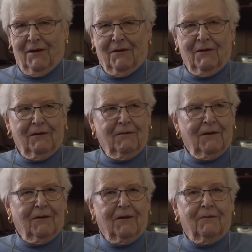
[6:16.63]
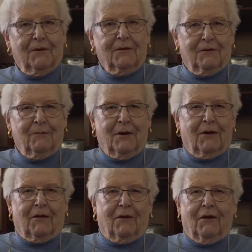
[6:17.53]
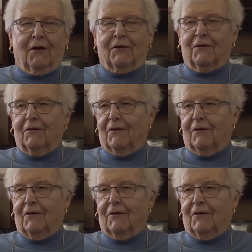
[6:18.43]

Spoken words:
little bit. It was middle of the night